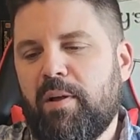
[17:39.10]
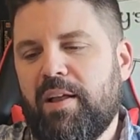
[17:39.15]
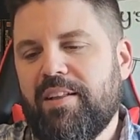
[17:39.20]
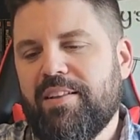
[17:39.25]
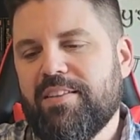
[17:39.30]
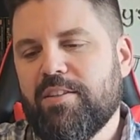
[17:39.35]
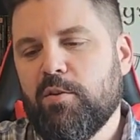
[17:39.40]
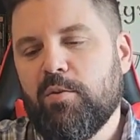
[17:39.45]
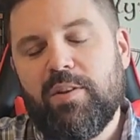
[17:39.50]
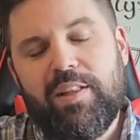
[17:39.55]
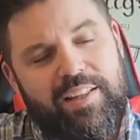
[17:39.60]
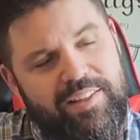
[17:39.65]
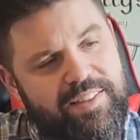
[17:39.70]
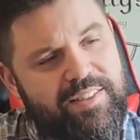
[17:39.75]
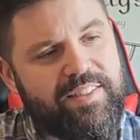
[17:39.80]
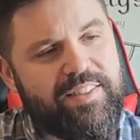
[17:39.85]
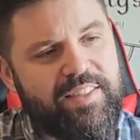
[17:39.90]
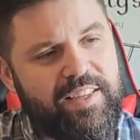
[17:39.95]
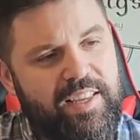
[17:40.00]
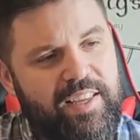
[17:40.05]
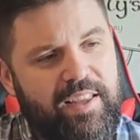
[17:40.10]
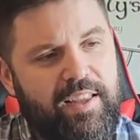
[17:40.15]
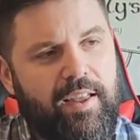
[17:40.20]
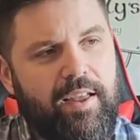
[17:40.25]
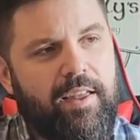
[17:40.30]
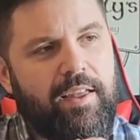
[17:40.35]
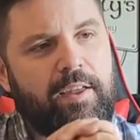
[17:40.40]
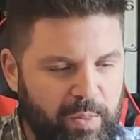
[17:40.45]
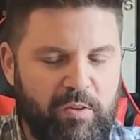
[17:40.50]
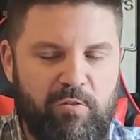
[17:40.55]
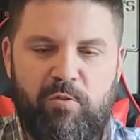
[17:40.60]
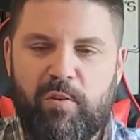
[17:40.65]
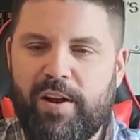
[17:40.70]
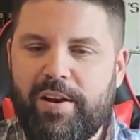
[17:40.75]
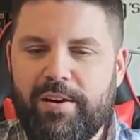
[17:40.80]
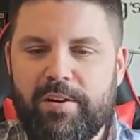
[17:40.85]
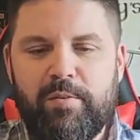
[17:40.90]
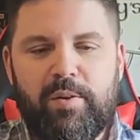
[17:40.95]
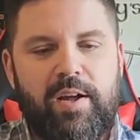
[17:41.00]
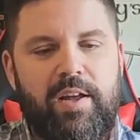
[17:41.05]
So let's see.
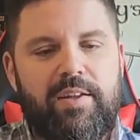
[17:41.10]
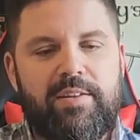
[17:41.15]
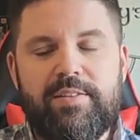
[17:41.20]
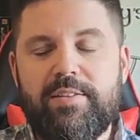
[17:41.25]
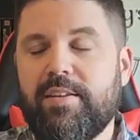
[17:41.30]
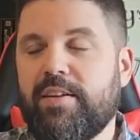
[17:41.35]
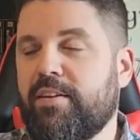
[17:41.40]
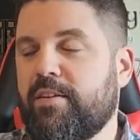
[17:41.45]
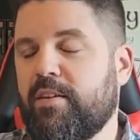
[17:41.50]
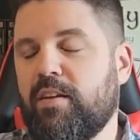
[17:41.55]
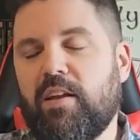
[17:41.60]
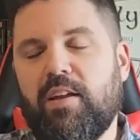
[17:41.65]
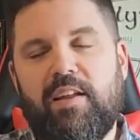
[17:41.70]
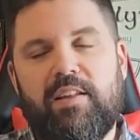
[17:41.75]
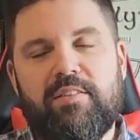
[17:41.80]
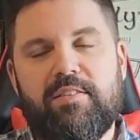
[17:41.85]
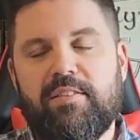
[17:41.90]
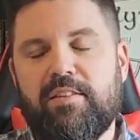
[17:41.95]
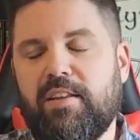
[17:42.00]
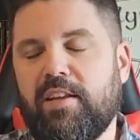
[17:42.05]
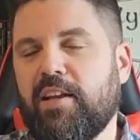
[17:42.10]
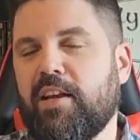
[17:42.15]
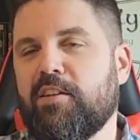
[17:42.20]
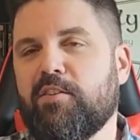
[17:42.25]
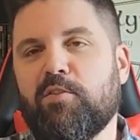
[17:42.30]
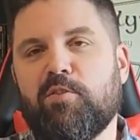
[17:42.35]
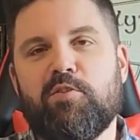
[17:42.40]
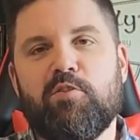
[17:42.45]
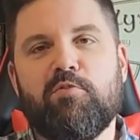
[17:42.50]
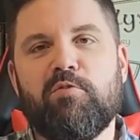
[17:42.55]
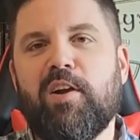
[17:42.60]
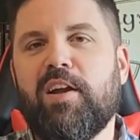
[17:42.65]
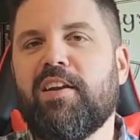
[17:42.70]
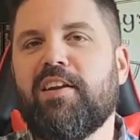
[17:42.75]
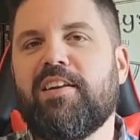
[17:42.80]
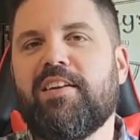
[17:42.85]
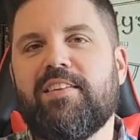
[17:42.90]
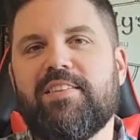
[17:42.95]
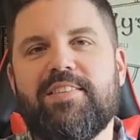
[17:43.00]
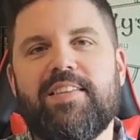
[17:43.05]
Writing wise, it's like I told you,
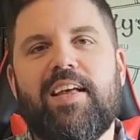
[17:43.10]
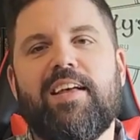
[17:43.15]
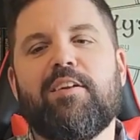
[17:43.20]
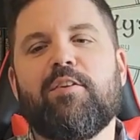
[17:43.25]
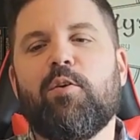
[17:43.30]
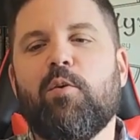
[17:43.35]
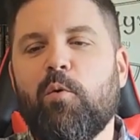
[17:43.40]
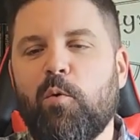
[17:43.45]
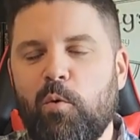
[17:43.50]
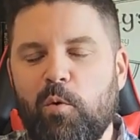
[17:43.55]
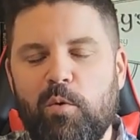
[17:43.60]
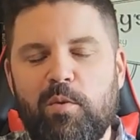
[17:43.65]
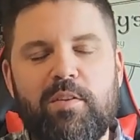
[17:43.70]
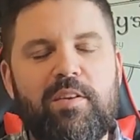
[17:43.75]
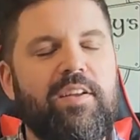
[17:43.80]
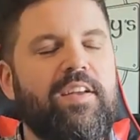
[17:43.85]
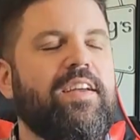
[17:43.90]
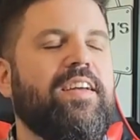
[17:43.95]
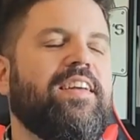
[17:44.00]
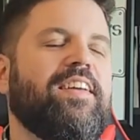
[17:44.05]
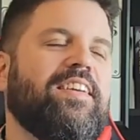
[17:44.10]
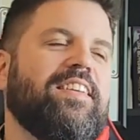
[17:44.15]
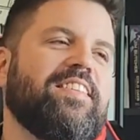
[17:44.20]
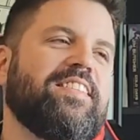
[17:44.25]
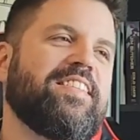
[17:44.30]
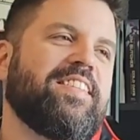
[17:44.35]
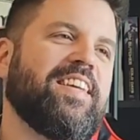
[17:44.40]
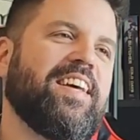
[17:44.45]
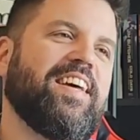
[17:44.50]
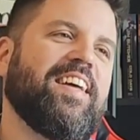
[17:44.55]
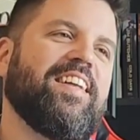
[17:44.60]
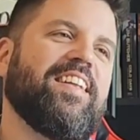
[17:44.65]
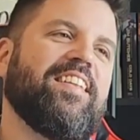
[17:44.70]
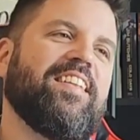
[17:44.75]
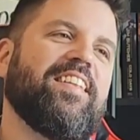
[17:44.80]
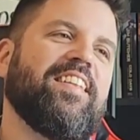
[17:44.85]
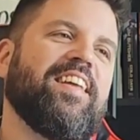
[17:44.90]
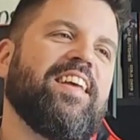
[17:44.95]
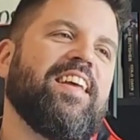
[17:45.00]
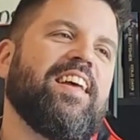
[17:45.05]
writing is on hold
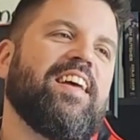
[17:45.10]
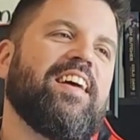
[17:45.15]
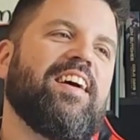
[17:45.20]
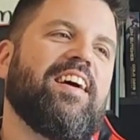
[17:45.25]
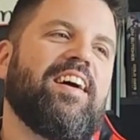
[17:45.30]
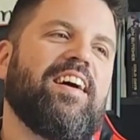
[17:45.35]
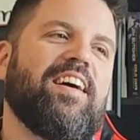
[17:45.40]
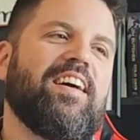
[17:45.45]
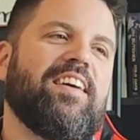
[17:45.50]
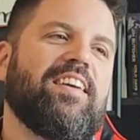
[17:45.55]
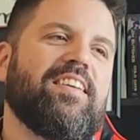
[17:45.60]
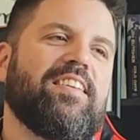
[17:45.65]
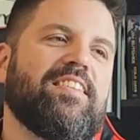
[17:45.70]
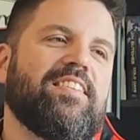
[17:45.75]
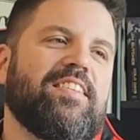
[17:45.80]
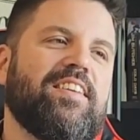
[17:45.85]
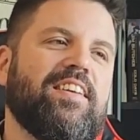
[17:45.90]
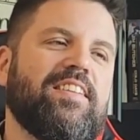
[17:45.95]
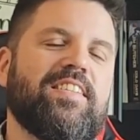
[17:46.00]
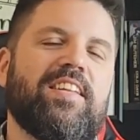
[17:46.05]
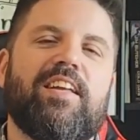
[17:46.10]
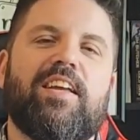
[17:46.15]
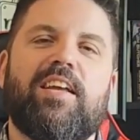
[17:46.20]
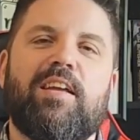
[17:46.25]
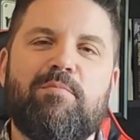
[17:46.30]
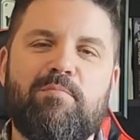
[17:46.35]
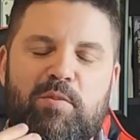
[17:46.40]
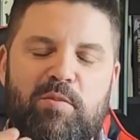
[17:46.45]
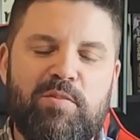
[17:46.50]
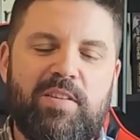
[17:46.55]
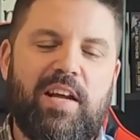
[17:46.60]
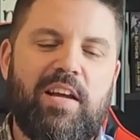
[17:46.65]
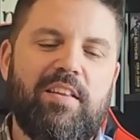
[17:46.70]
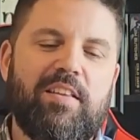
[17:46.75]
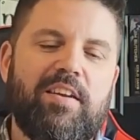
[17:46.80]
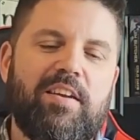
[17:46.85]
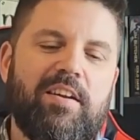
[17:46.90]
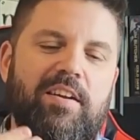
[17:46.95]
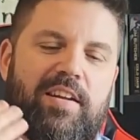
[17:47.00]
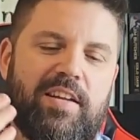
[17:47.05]
until I get moved
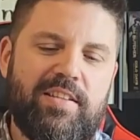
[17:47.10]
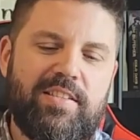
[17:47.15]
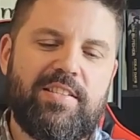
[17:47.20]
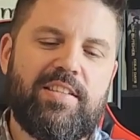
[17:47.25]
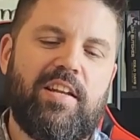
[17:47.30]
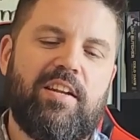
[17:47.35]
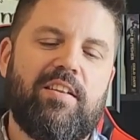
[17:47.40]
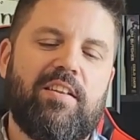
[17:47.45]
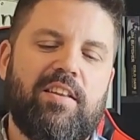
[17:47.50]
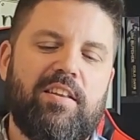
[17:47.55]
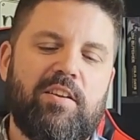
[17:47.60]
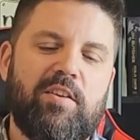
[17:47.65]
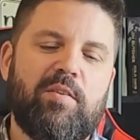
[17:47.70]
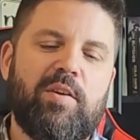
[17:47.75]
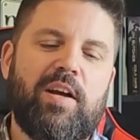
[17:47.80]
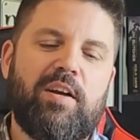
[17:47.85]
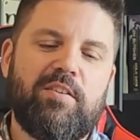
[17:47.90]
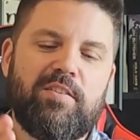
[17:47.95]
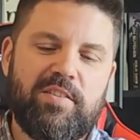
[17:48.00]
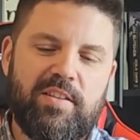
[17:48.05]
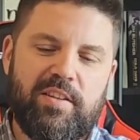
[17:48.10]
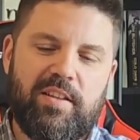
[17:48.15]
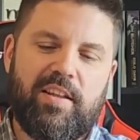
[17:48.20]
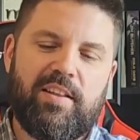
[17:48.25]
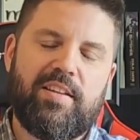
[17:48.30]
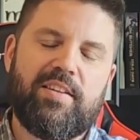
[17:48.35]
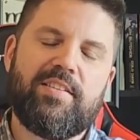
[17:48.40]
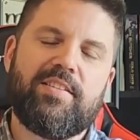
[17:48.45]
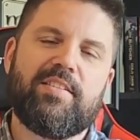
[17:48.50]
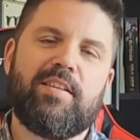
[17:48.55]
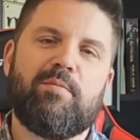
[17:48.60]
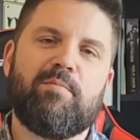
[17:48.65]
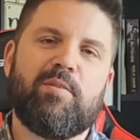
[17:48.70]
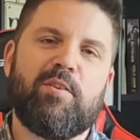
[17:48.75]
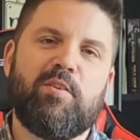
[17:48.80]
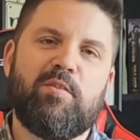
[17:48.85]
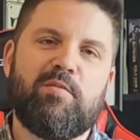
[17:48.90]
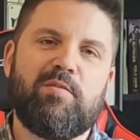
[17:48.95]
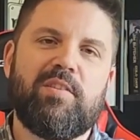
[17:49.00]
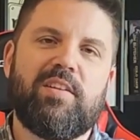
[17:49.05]
down there and get settled in the new house, and then this
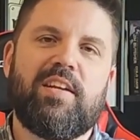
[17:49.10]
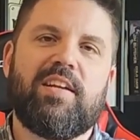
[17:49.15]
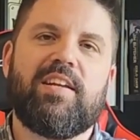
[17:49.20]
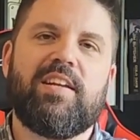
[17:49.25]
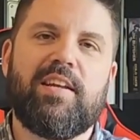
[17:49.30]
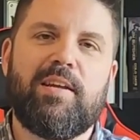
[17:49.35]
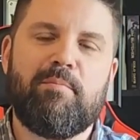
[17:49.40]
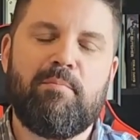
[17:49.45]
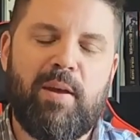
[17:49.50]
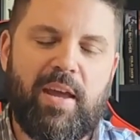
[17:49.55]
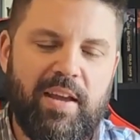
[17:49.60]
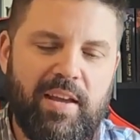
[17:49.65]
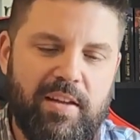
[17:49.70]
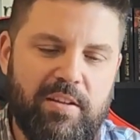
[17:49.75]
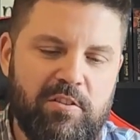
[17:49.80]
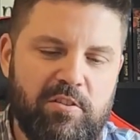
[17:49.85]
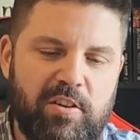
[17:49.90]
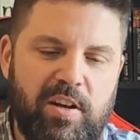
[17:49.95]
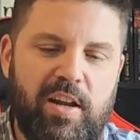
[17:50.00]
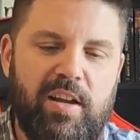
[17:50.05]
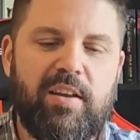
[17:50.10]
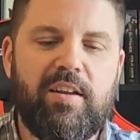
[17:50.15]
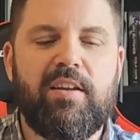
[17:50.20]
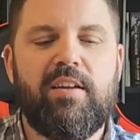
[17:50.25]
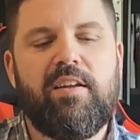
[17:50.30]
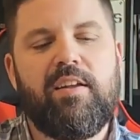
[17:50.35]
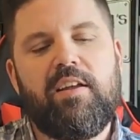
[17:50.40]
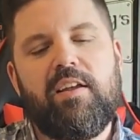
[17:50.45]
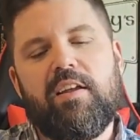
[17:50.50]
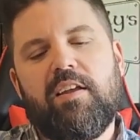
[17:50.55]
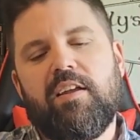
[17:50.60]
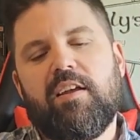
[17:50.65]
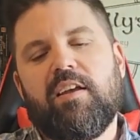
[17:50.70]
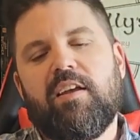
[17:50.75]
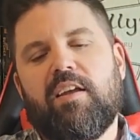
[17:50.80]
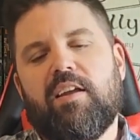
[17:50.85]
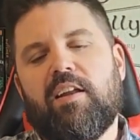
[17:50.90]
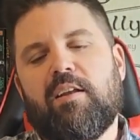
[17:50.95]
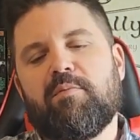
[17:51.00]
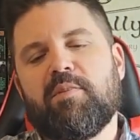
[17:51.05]
summer hopefully I can get back on track,
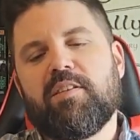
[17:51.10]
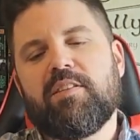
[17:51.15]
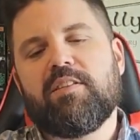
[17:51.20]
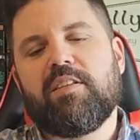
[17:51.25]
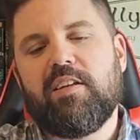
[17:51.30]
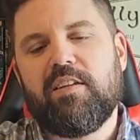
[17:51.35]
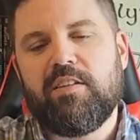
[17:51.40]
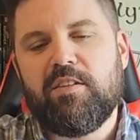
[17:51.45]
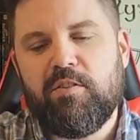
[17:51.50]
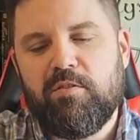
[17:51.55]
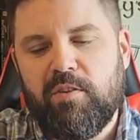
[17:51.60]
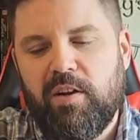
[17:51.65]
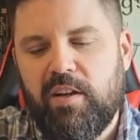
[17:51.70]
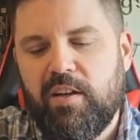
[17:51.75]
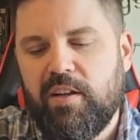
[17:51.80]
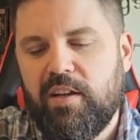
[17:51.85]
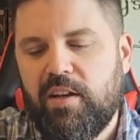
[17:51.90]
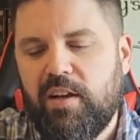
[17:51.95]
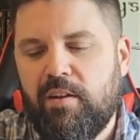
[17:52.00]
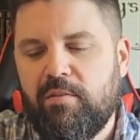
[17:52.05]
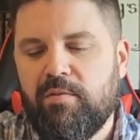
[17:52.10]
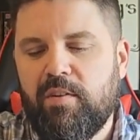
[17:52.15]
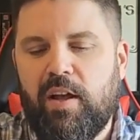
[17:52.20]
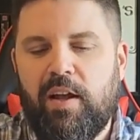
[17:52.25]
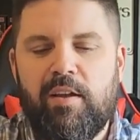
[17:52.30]
and I'm excited to write again.